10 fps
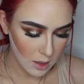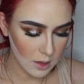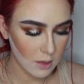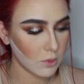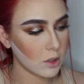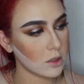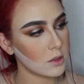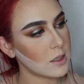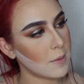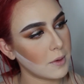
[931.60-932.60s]
And then we're
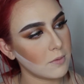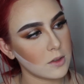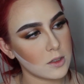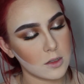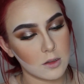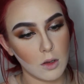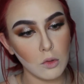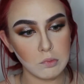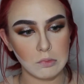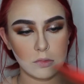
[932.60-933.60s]
gonna tap in with
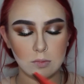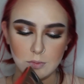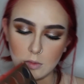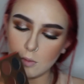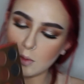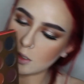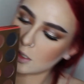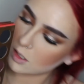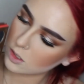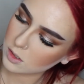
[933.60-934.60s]

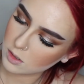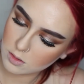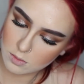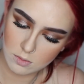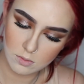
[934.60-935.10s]
this